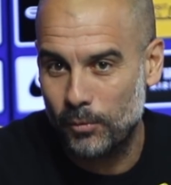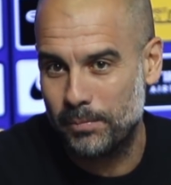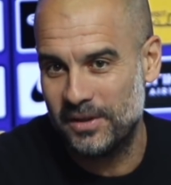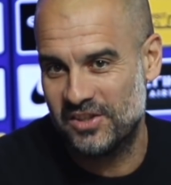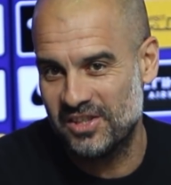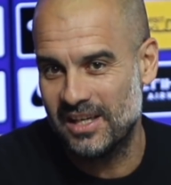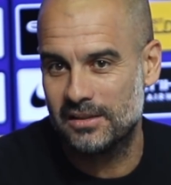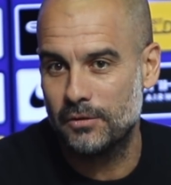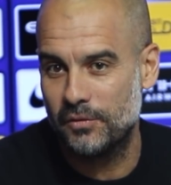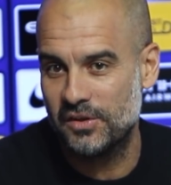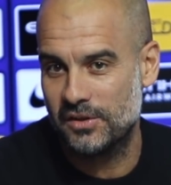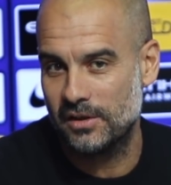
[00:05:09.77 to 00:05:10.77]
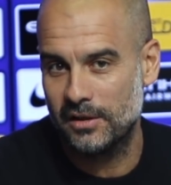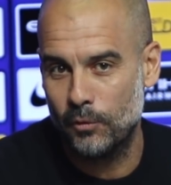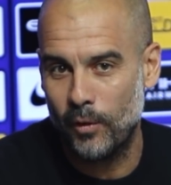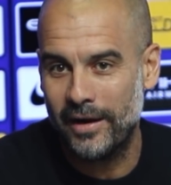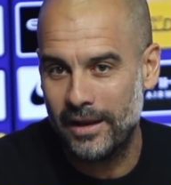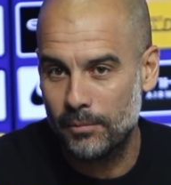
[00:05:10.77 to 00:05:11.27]
pitch and artificial,
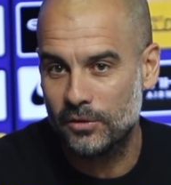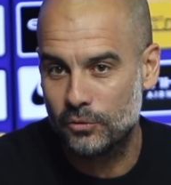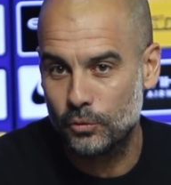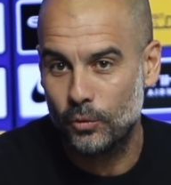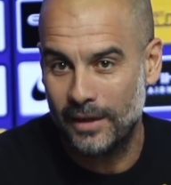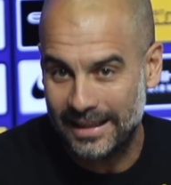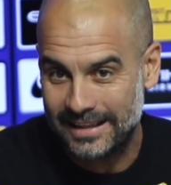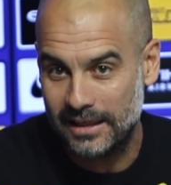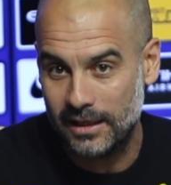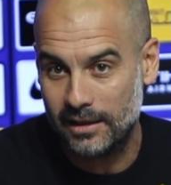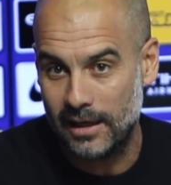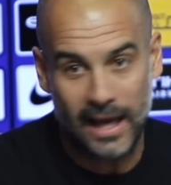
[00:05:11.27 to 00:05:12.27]
you are able to do that here.